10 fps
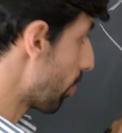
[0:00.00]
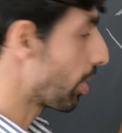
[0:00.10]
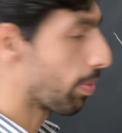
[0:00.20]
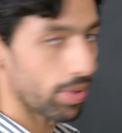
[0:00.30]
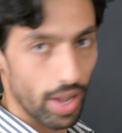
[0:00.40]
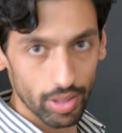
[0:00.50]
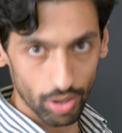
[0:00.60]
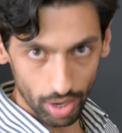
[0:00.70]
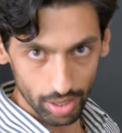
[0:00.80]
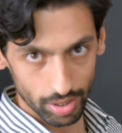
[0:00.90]
to be applied
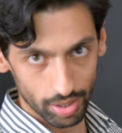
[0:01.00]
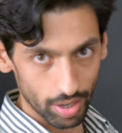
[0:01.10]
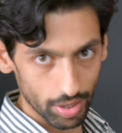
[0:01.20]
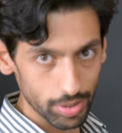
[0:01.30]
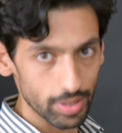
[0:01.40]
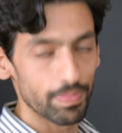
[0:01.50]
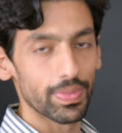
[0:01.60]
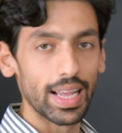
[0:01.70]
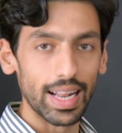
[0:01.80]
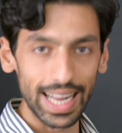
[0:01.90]
on undercolors.
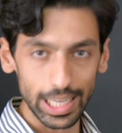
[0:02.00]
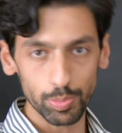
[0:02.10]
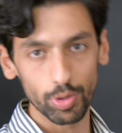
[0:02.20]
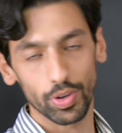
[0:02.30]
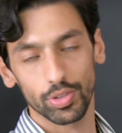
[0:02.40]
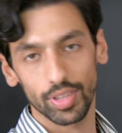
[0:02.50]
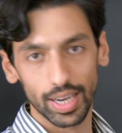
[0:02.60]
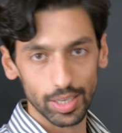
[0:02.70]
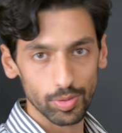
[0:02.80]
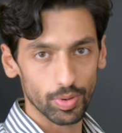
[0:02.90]
Let's move on to the
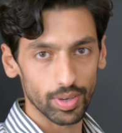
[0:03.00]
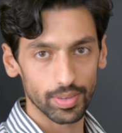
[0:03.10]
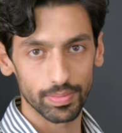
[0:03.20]
next one.